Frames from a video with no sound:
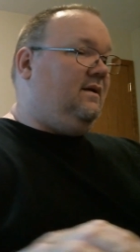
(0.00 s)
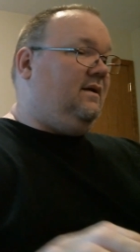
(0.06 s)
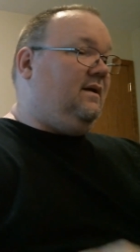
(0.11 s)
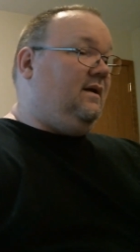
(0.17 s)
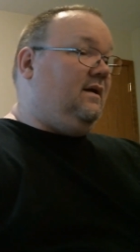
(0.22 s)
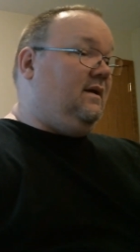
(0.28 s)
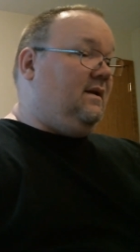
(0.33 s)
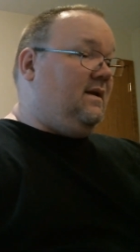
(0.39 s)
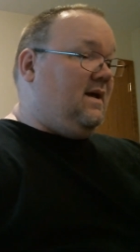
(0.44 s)

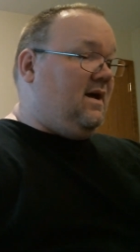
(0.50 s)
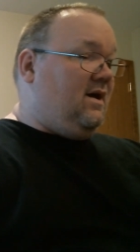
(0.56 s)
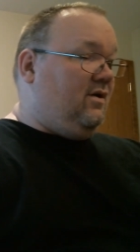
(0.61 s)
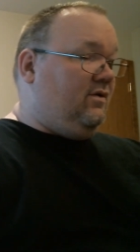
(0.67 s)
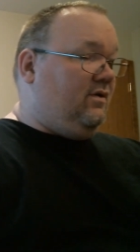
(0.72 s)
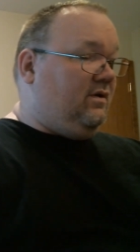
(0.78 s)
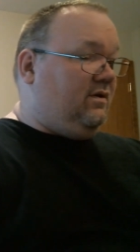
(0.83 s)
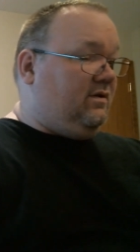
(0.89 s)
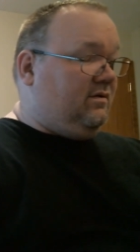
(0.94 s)
And
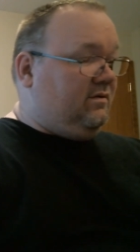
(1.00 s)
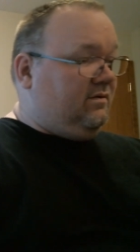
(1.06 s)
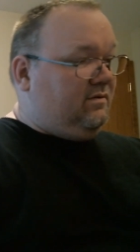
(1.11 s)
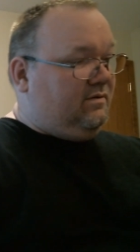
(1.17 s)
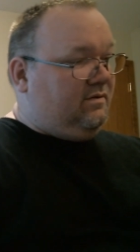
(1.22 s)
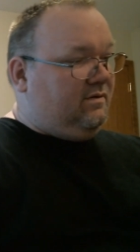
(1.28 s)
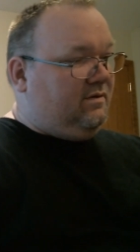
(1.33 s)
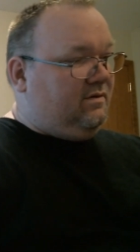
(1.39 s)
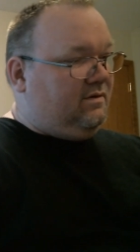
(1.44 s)
now
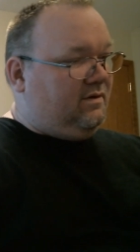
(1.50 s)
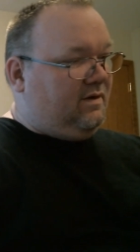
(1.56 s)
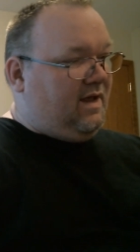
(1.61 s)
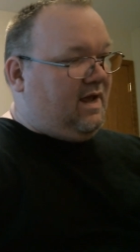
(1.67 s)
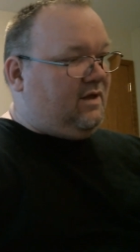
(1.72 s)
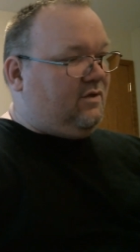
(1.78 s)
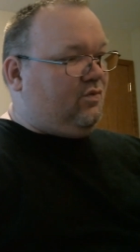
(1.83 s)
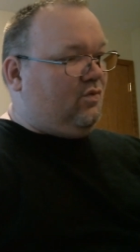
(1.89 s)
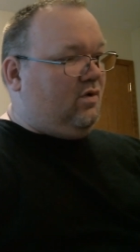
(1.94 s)

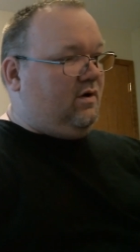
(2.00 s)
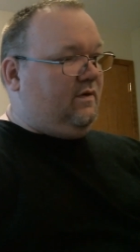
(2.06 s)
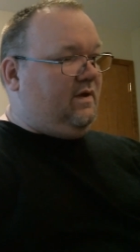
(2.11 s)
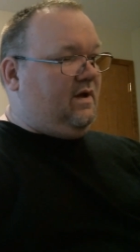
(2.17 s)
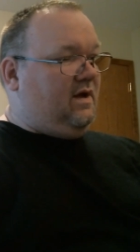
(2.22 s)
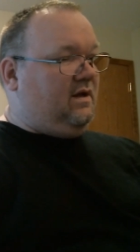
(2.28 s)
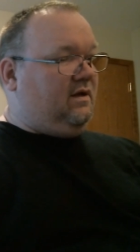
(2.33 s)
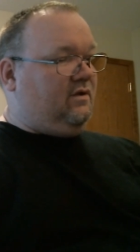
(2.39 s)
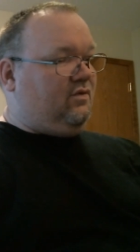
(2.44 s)
last one of the
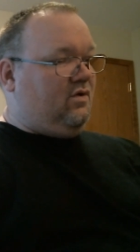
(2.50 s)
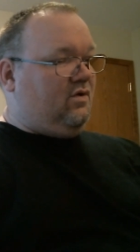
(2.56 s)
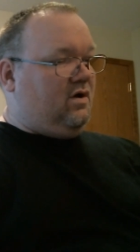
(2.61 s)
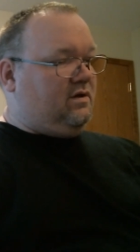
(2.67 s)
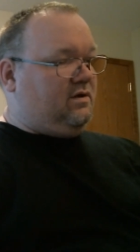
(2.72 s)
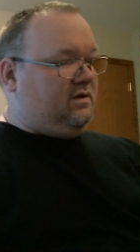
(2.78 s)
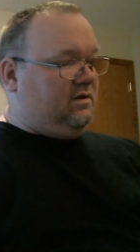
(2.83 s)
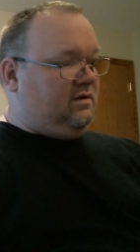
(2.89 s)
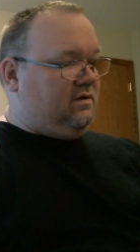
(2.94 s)
Alex
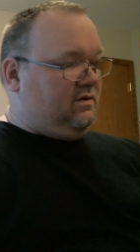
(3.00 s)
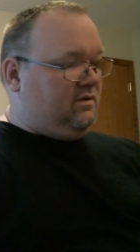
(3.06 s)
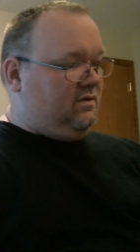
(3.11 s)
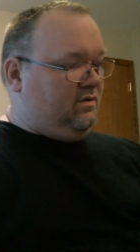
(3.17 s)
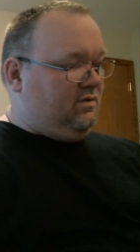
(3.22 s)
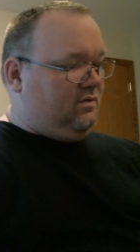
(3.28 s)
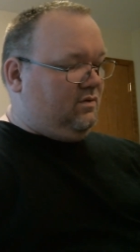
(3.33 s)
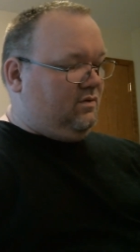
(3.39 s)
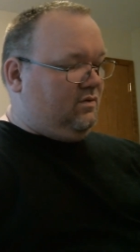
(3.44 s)
Rosses,
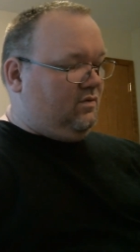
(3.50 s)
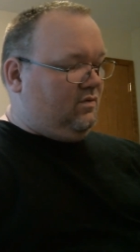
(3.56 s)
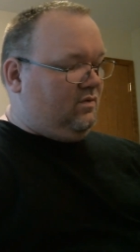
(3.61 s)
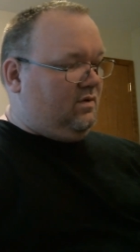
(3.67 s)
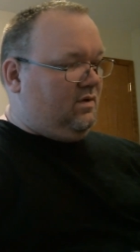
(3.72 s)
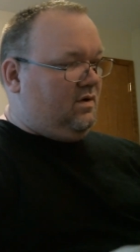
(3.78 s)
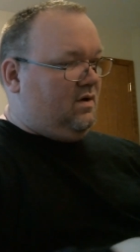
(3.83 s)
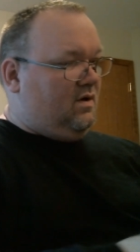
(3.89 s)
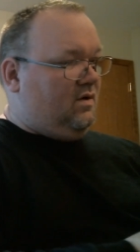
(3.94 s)

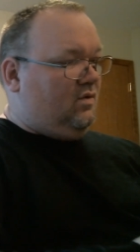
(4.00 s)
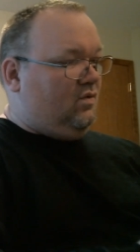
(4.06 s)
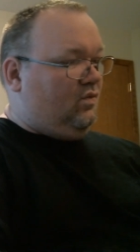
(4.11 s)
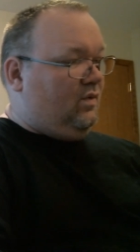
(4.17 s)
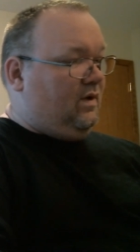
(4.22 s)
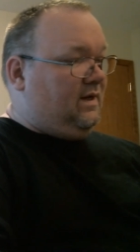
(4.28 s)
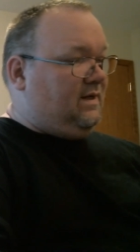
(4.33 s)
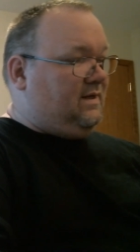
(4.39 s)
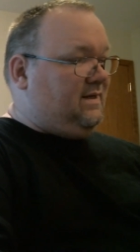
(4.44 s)

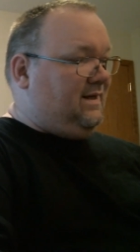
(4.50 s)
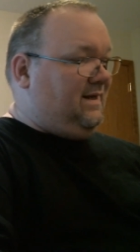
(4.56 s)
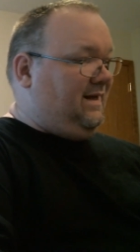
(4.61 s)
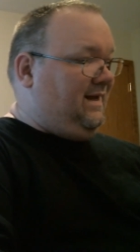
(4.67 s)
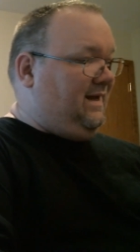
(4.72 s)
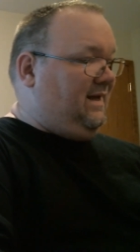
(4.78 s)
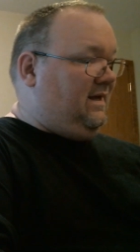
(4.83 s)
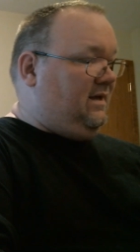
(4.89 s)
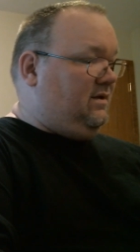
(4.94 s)
which
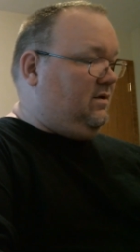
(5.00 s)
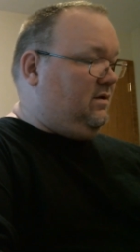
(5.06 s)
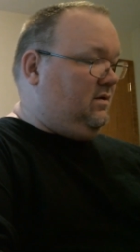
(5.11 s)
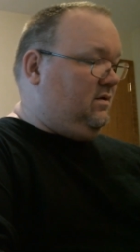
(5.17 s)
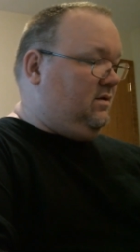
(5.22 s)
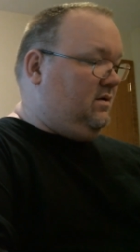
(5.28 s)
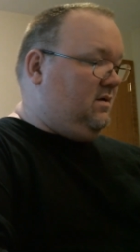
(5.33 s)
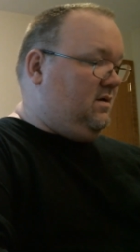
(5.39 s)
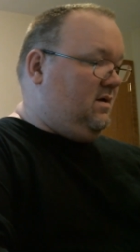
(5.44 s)
is
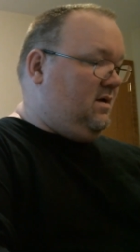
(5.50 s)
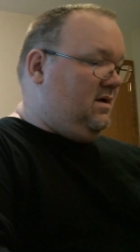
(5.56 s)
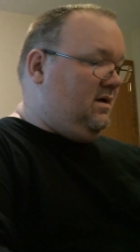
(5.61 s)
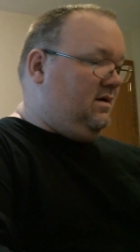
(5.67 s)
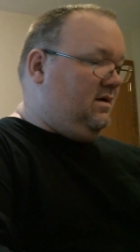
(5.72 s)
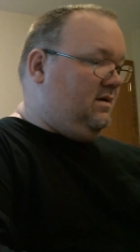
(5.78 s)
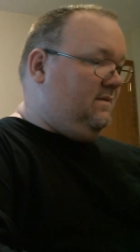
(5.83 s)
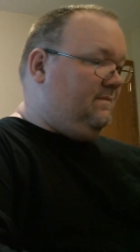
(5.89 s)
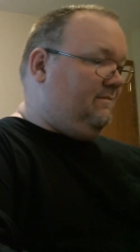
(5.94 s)

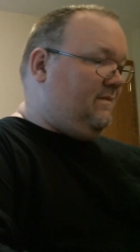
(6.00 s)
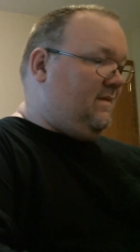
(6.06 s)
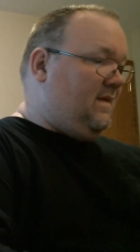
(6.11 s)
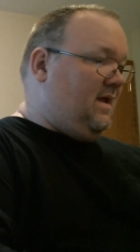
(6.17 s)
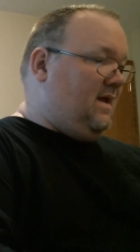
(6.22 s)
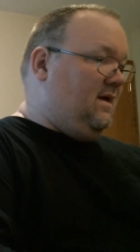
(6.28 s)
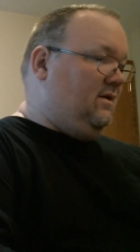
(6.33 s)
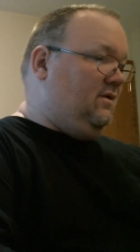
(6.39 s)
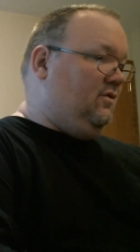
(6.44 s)

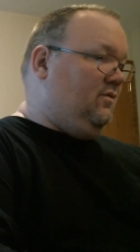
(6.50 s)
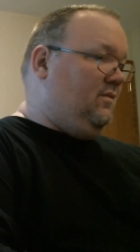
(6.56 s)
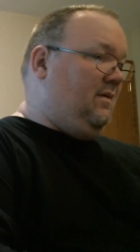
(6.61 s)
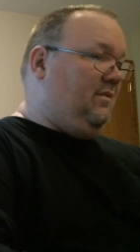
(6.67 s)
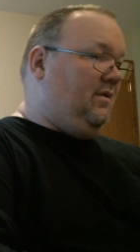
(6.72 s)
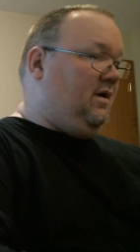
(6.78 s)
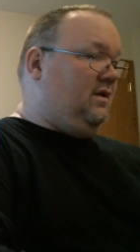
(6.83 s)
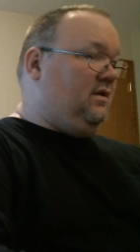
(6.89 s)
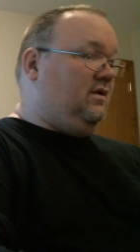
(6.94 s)
I don't know,
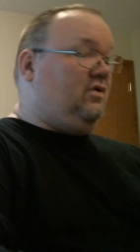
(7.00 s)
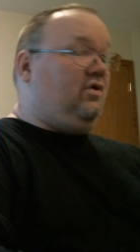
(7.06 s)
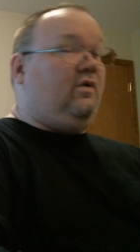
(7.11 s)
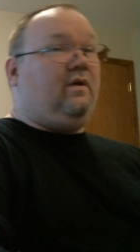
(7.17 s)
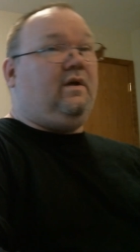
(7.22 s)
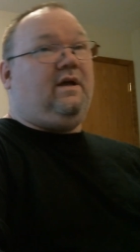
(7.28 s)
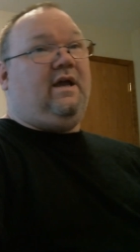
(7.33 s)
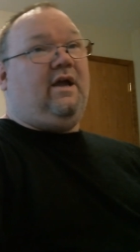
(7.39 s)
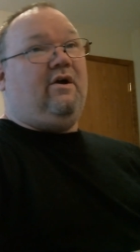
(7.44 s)
maybe because it's who
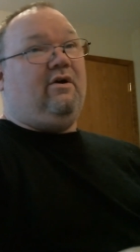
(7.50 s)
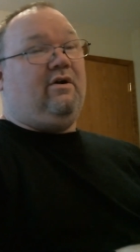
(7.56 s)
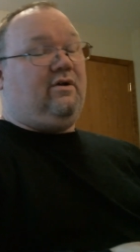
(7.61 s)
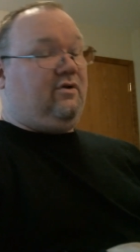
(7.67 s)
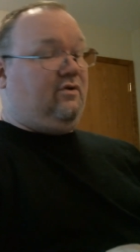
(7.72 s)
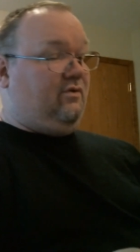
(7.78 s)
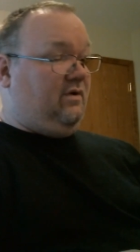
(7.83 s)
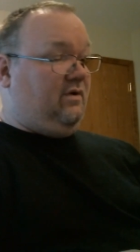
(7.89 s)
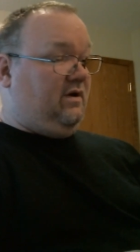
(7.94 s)
the
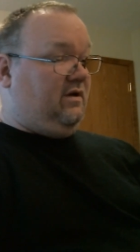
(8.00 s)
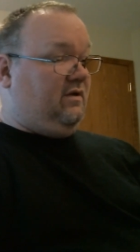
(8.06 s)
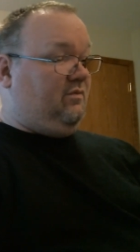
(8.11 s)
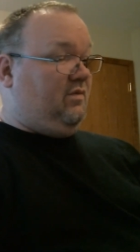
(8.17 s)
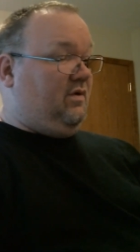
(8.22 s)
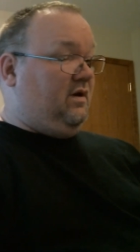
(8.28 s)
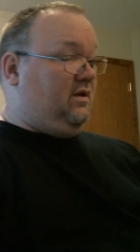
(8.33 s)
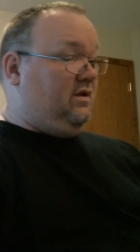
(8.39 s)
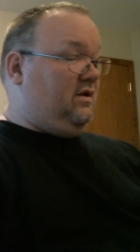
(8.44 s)
character is,
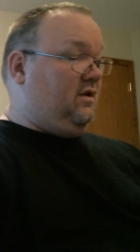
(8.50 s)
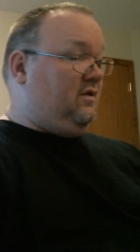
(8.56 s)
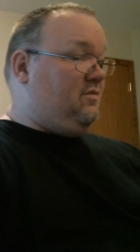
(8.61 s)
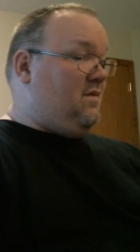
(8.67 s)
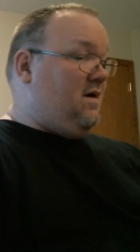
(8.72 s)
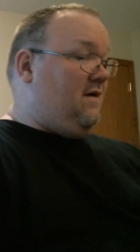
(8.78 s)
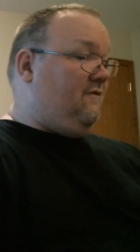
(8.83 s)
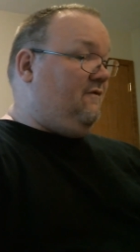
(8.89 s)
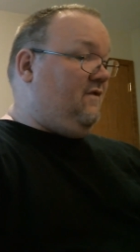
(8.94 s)
but it's just
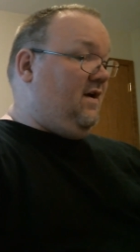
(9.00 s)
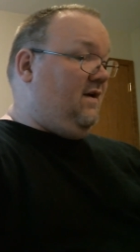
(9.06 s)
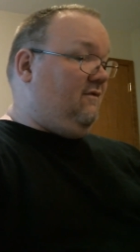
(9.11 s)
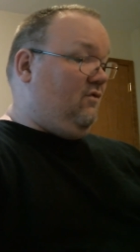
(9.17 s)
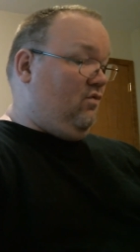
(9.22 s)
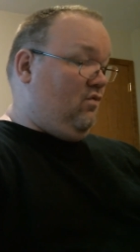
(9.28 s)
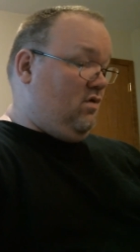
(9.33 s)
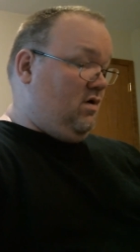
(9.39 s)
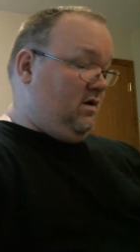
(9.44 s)
my
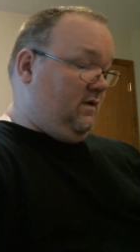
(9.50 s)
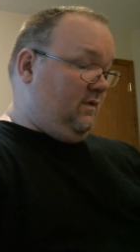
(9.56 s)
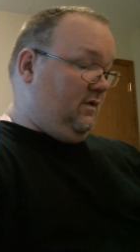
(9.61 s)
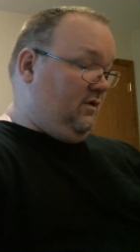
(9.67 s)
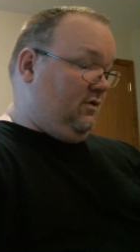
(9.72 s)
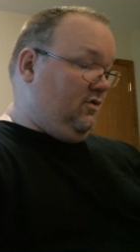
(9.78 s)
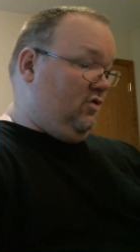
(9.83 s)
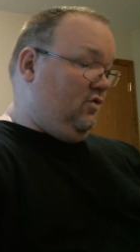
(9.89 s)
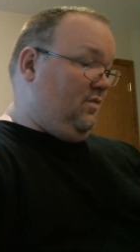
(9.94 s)
favorite one of the
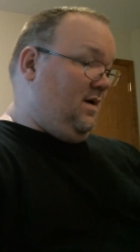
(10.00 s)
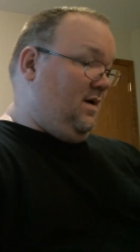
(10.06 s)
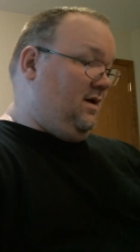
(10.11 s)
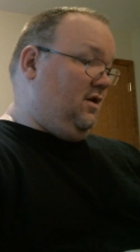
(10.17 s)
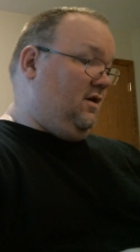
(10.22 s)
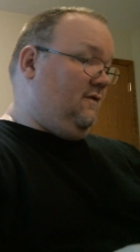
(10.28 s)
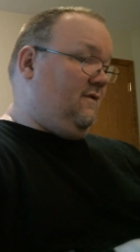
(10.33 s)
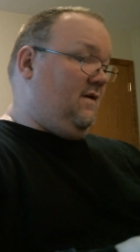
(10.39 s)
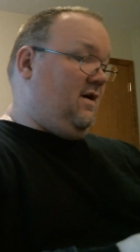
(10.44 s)
group. I
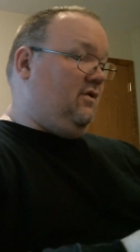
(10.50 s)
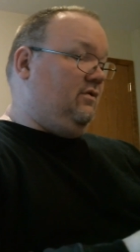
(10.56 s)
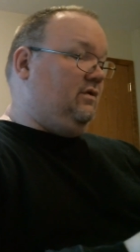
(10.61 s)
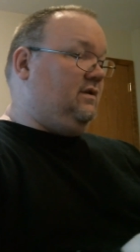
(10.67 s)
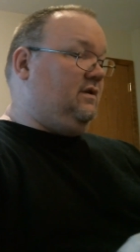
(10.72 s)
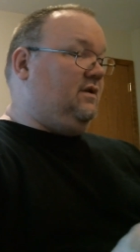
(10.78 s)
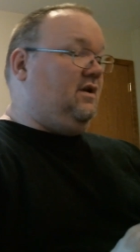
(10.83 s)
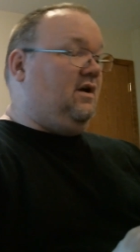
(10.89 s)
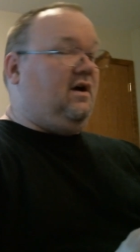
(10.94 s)
love how
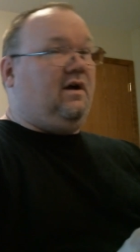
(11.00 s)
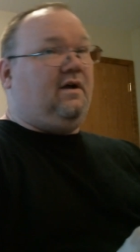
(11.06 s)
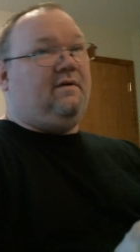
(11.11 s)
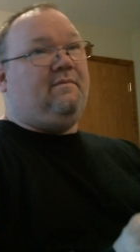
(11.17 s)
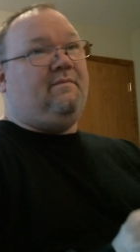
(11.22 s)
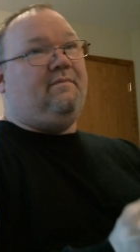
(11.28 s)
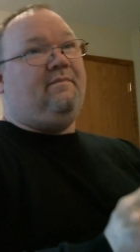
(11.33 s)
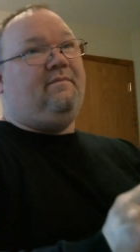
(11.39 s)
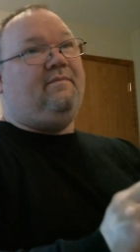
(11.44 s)
it's done.